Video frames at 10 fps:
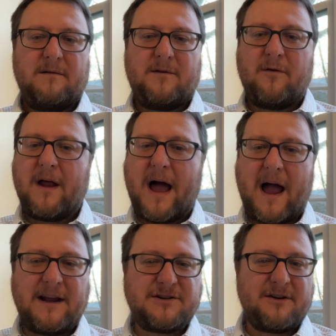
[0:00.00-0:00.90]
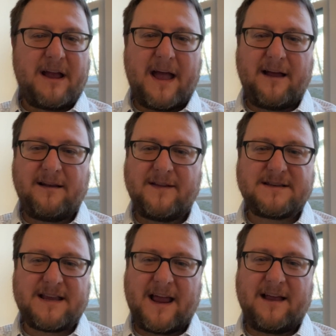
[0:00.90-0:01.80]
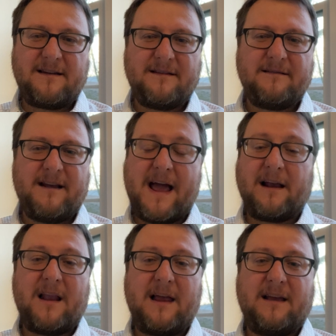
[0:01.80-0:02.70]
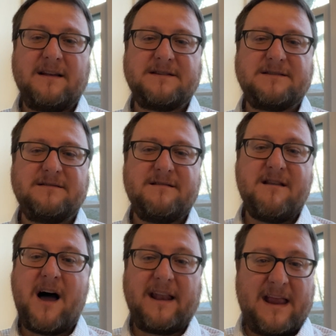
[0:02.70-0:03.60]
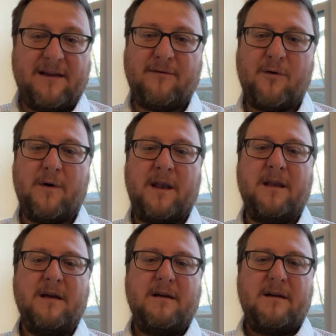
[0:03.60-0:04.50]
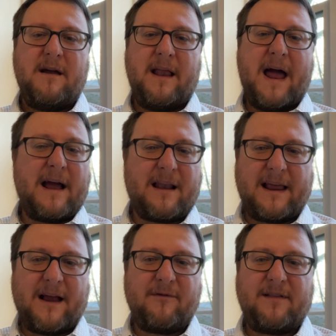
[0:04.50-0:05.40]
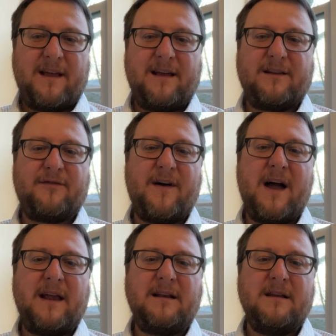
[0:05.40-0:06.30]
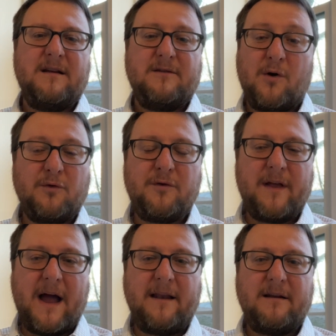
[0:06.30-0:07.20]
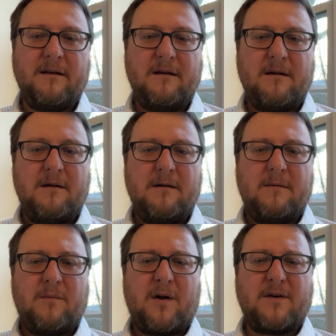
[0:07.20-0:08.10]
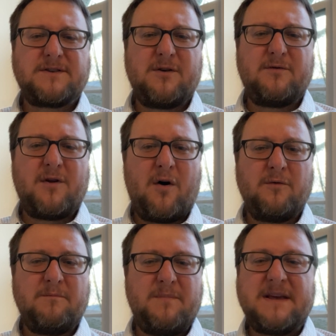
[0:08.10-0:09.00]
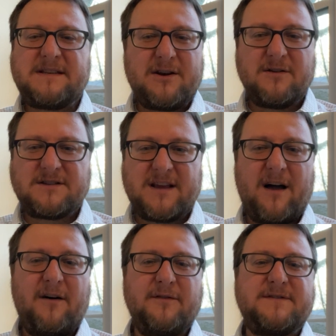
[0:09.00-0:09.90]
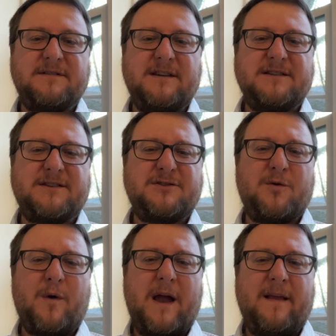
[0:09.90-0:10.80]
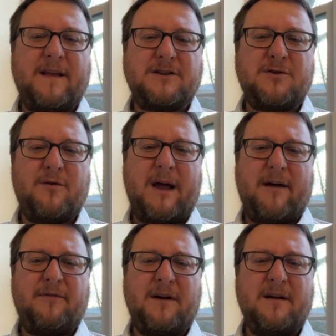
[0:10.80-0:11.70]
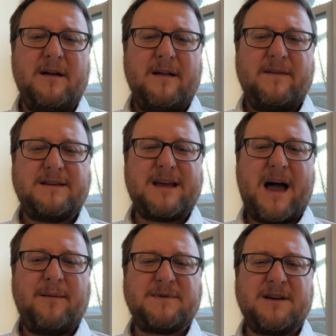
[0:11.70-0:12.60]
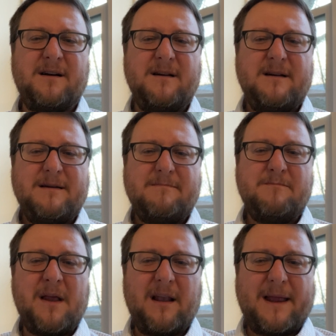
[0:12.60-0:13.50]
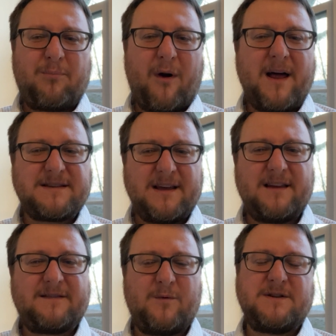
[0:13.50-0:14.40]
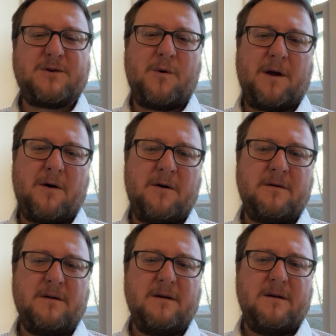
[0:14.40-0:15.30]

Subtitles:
Don't hide your head in the sand and act like it's not evil and act like everything is fine. Don't do that. But also don't busy yourselves in such a way that you don't have the time to mentally process what's going on.